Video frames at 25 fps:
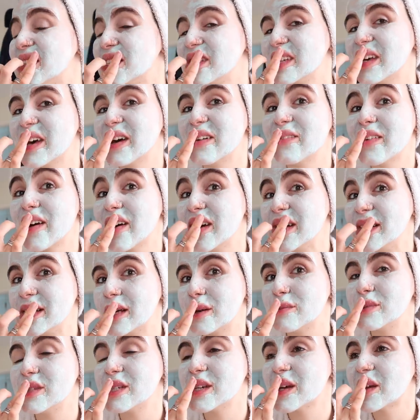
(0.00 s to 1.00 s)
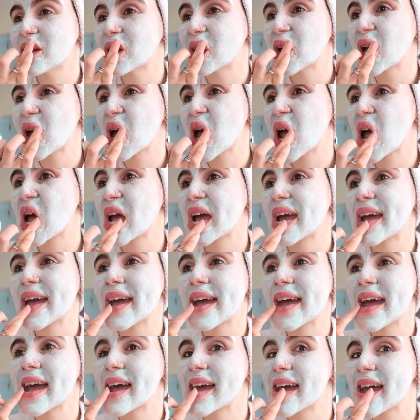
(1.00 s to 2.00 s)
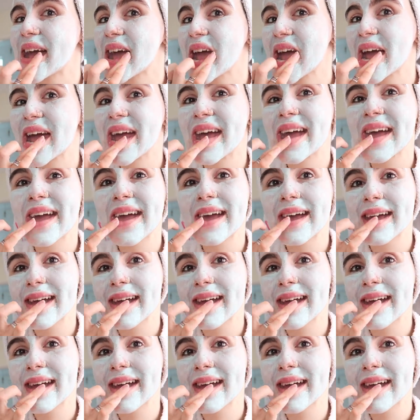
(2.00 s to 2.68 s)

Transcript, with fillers: it's uh, very tempting. Yum, yum, yum.